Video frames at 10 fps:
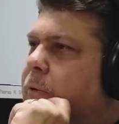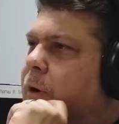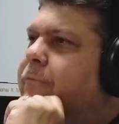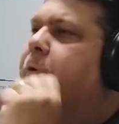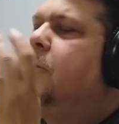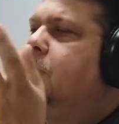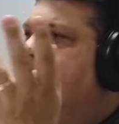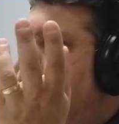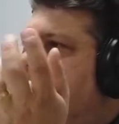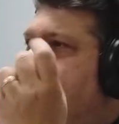A false
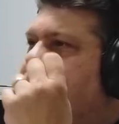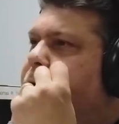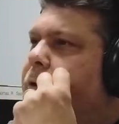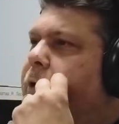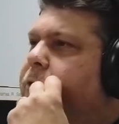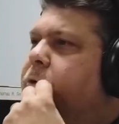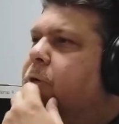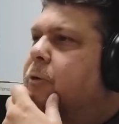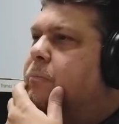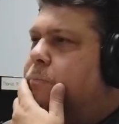sense of security so
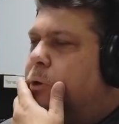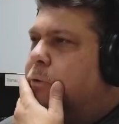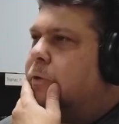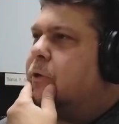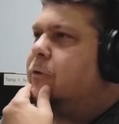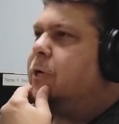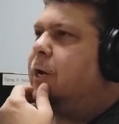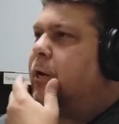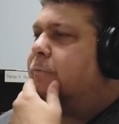you can blow the deer's head off.